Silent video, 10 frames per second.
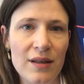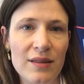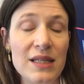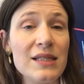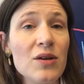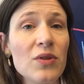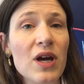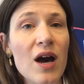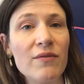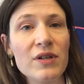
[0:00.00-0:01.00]
This year the
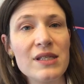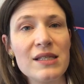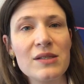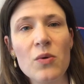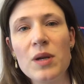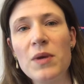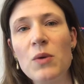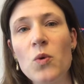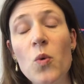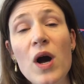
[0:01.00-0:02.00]
conference is going to be
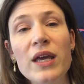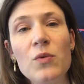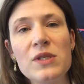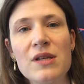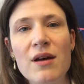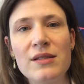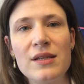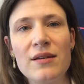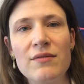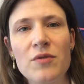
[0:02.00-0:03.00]
in Milwaukee,
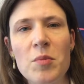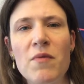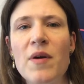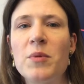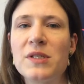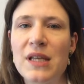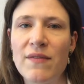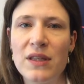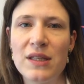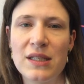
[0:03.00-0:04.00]
Wisconsin from November
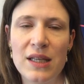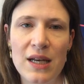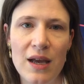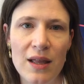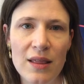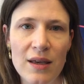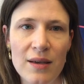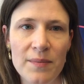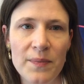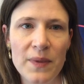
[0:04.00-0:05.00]
7th to the 9th.
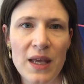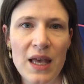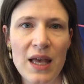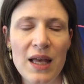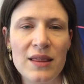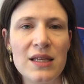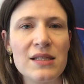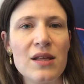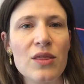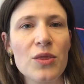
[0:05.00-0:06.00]

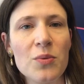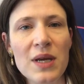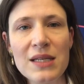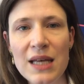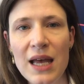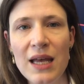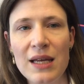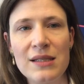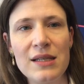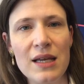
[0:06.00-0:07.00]
This 3-day
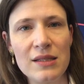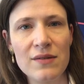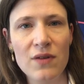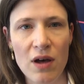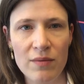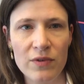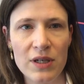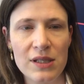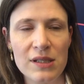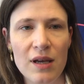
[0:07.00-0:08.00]
intensive
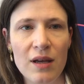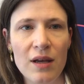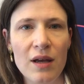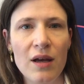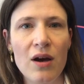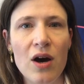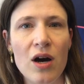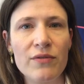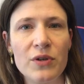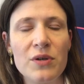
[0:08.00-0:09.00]
conference
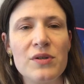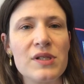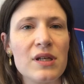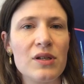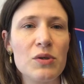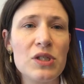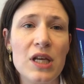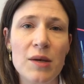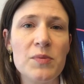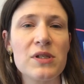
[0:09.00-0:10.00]
offers
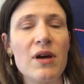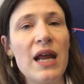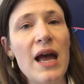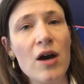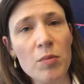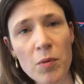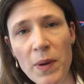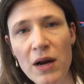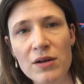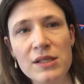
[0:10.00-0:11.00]
tips on how to
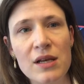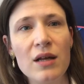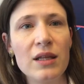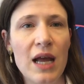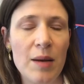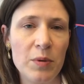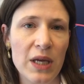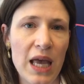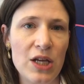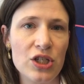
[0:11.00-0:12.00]
prepare a solid
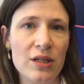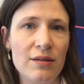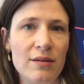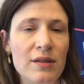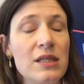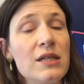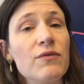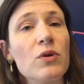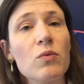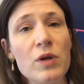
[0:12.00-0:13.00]
application, the
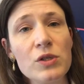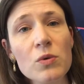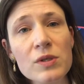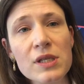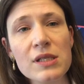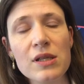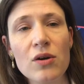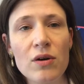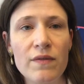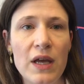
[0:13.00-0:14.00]
different resources that
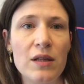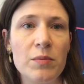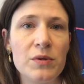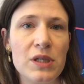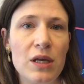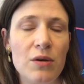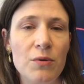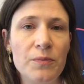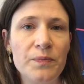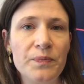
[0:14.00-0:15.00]
are available to you,